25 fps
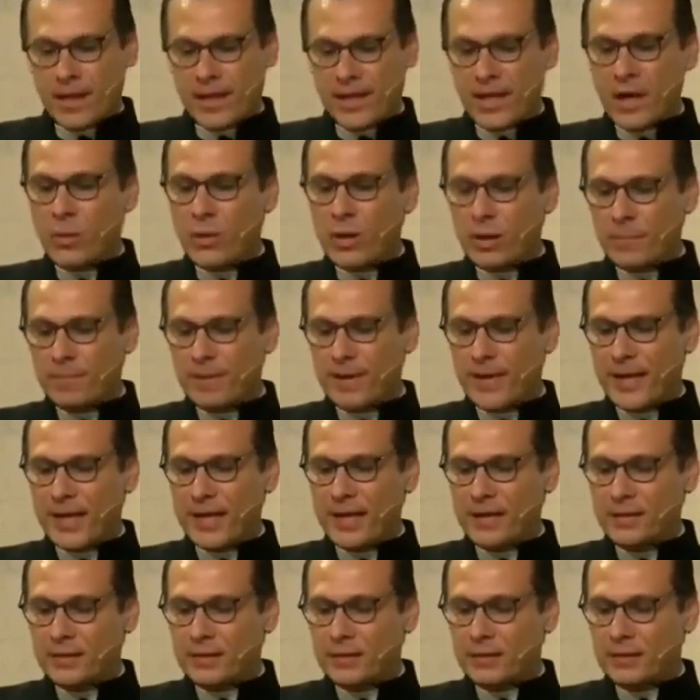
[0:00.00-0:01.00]
In our
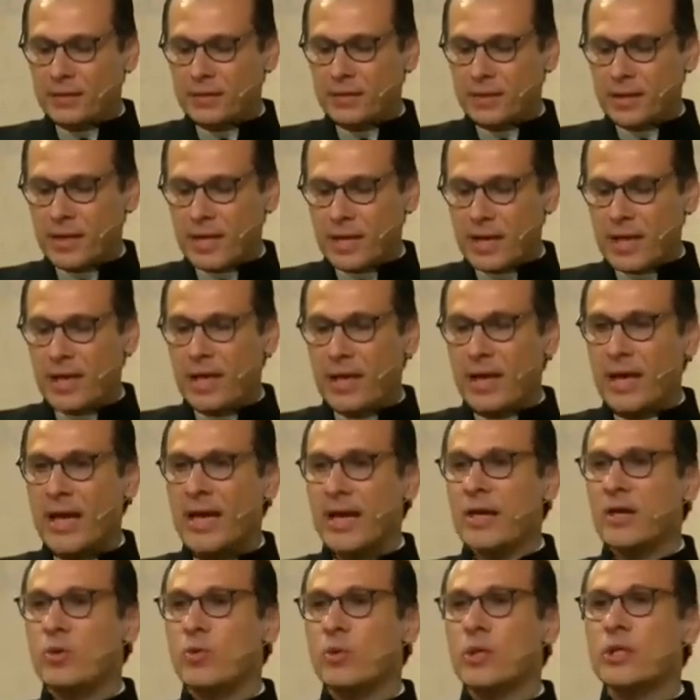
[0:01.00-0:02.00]
pain,
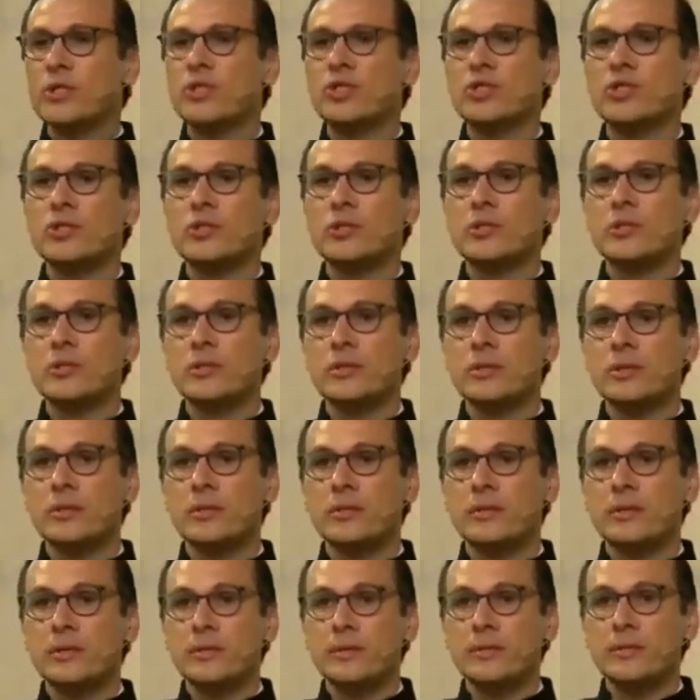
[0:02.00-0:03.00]
anguish,
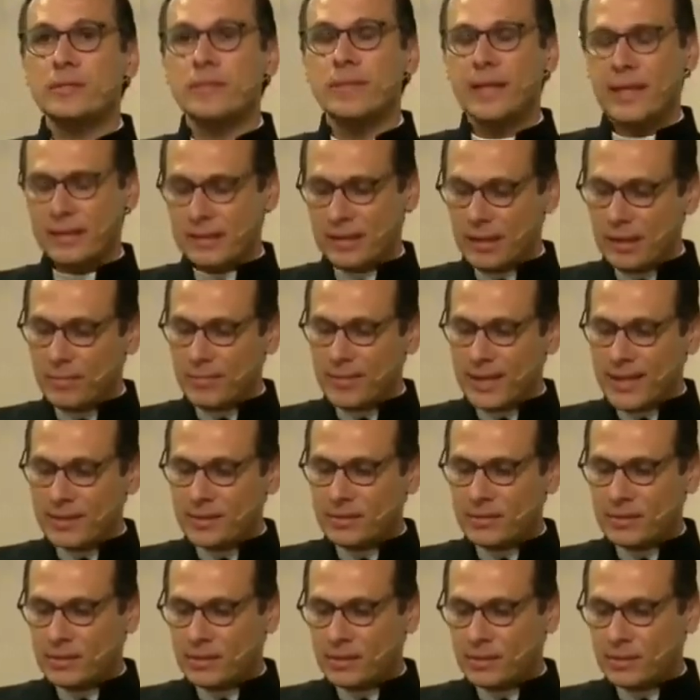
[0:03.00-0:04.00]
and
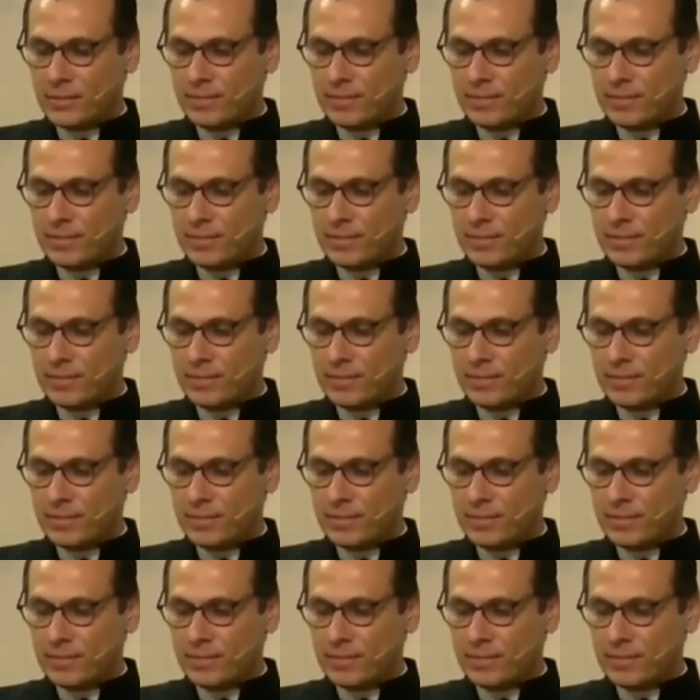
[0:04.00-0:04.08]
lament,